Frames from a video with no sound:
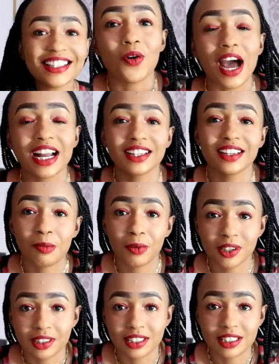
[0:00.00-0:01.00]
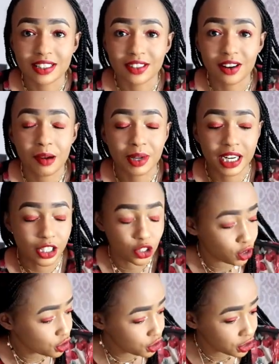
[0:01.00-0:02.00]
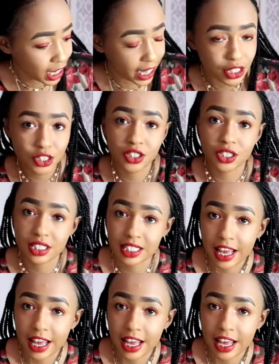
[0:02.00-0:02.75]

So I did a poll on Instagram and I told you guys to